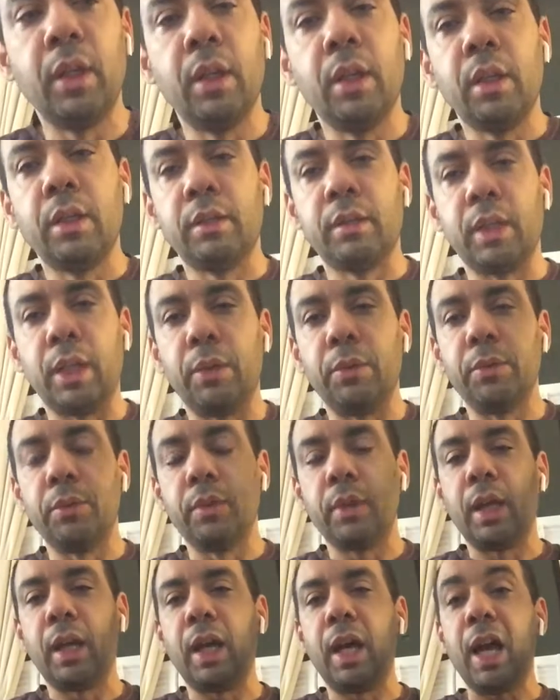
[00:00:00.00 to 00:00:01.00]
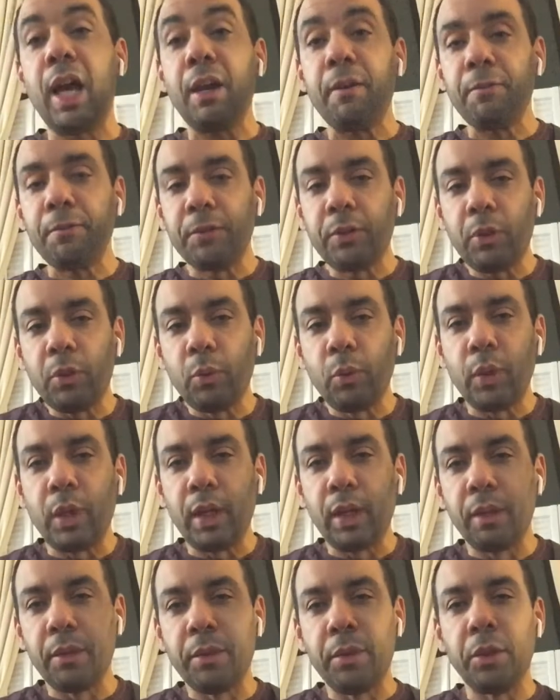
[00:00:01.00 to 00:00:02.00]
sounds. After a
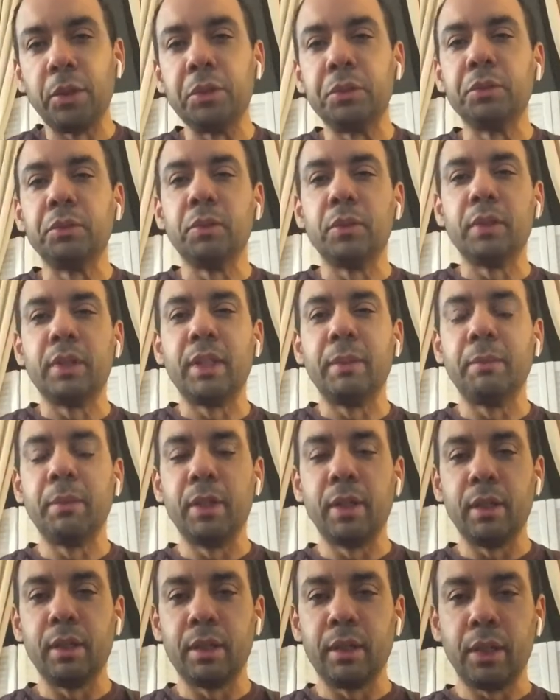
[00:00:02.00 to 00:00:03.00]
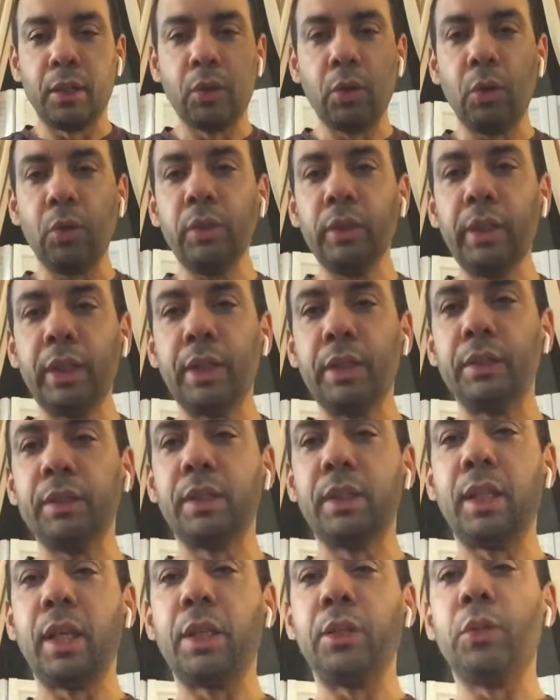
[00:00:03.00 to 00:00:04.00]
while though, the goal is
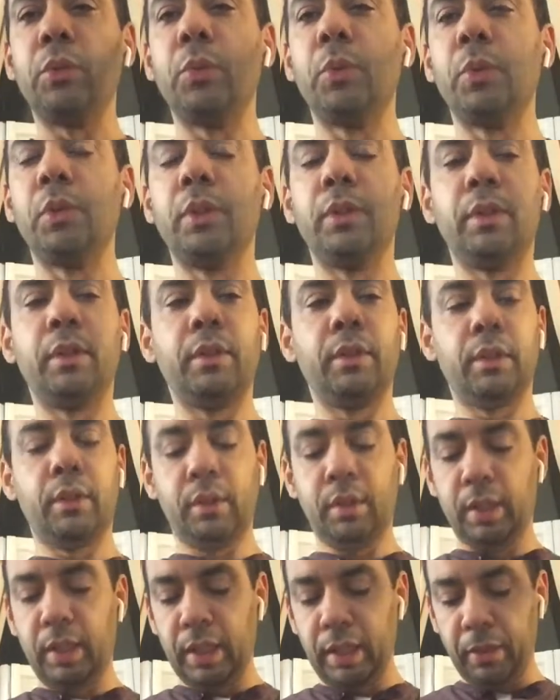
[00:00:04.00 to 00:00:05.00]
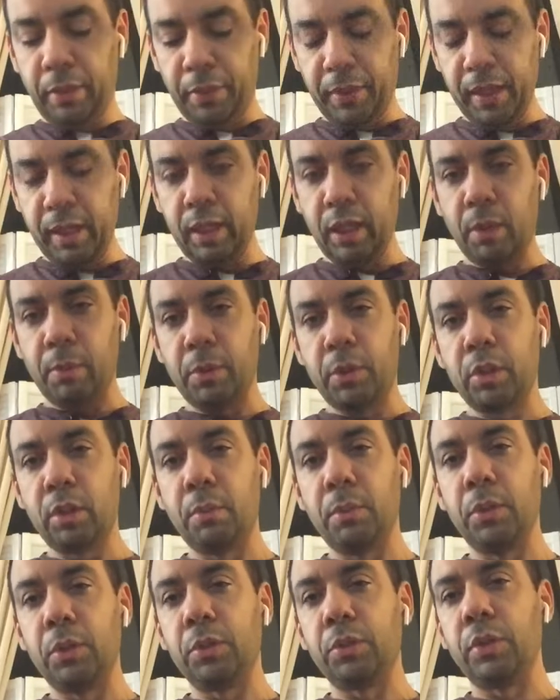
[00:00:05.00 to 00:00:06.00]
that you will think about the
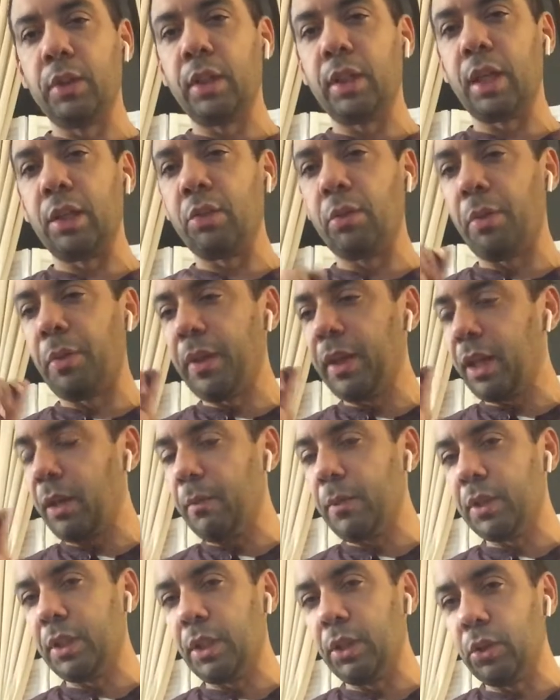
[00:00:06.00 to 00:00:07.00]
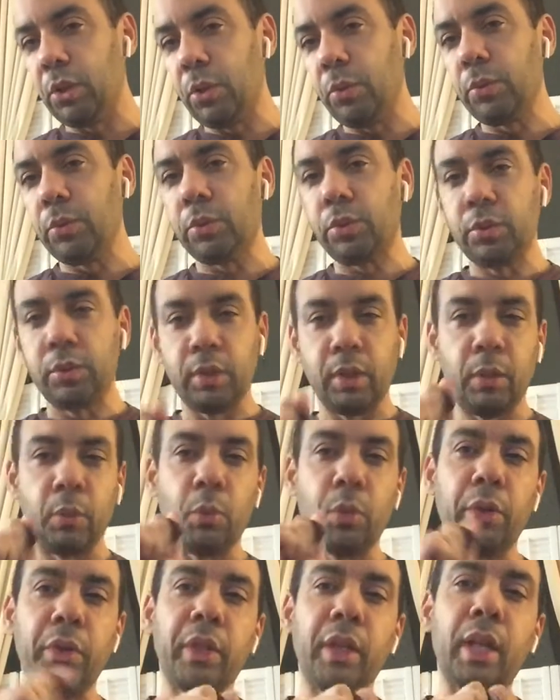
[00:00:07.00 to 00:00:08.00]
music and you think about the notes and
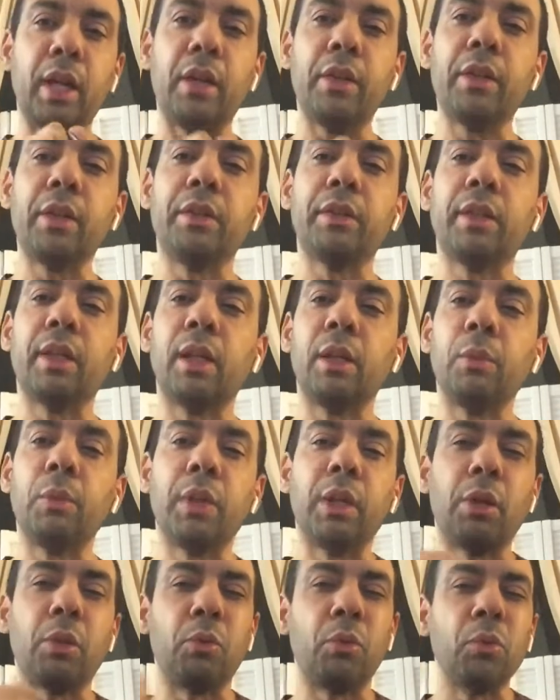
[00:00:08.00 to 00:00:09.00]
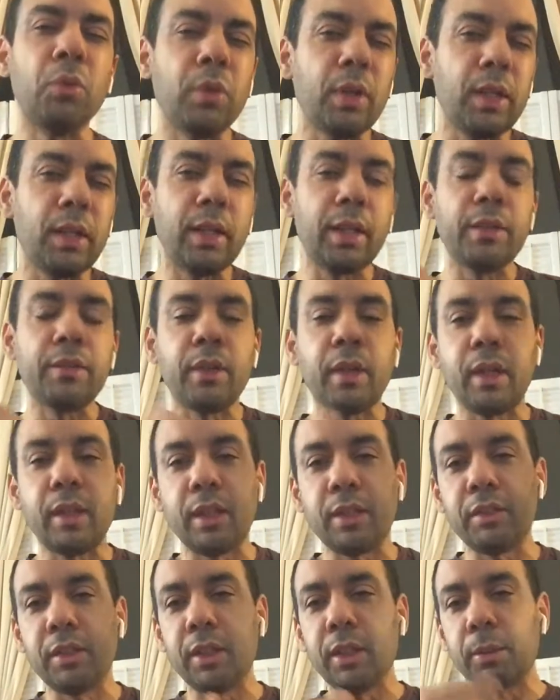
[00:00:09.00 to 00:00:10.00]
where they are in the scale without really saying the
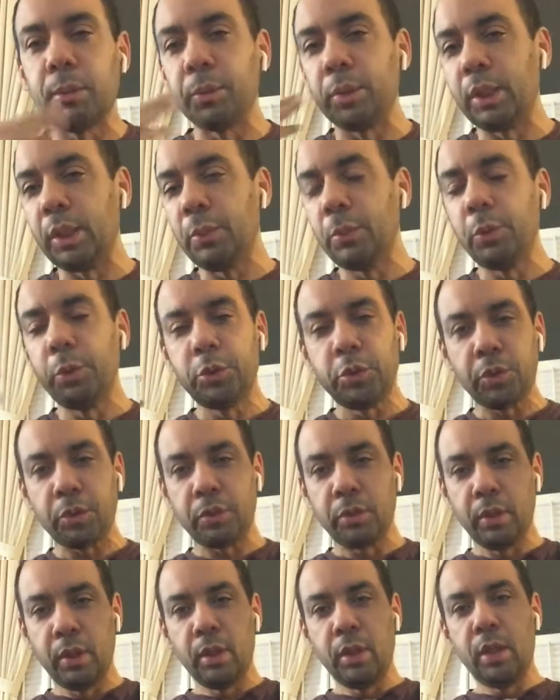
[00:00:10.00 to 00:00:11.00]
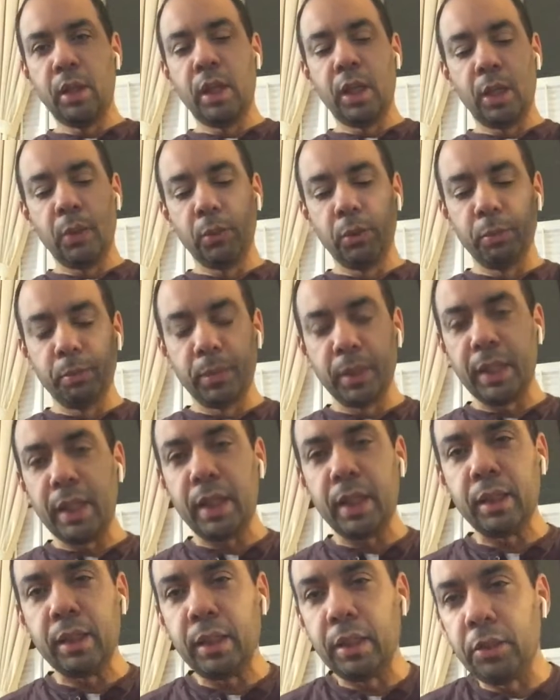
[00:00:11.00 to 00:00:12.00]
syllable. It will
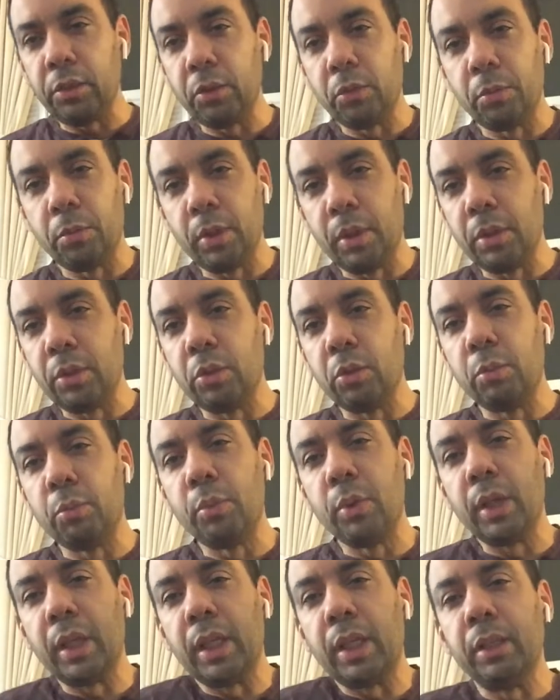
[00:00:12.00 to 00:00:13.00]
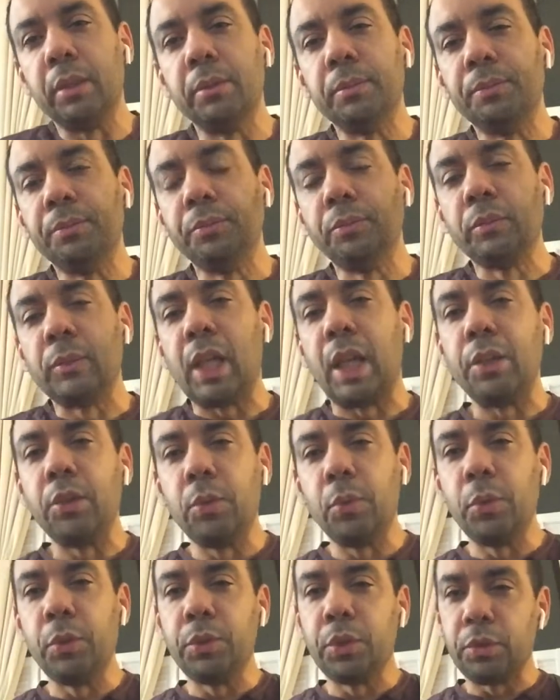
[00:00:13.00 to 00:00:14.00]
blend in your brain, and you
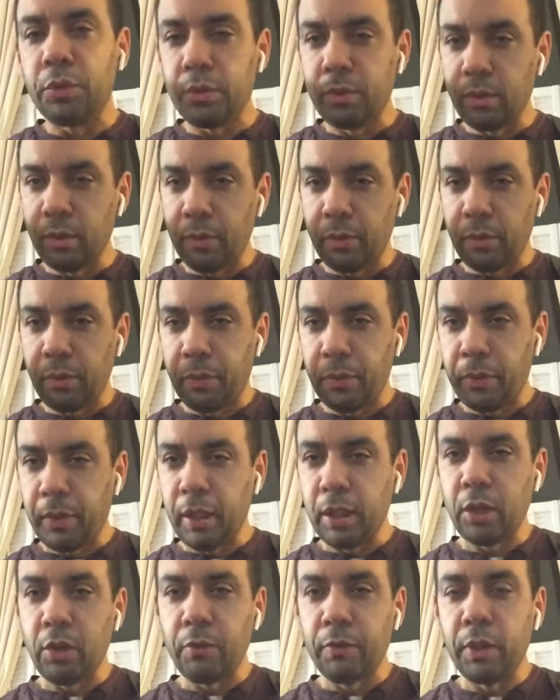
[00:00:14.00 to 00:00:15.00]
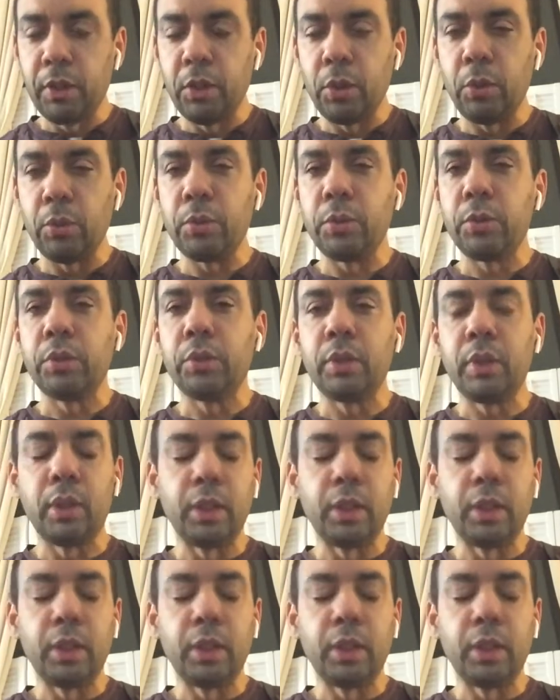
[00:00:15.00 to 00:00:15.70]
will just think of the notes.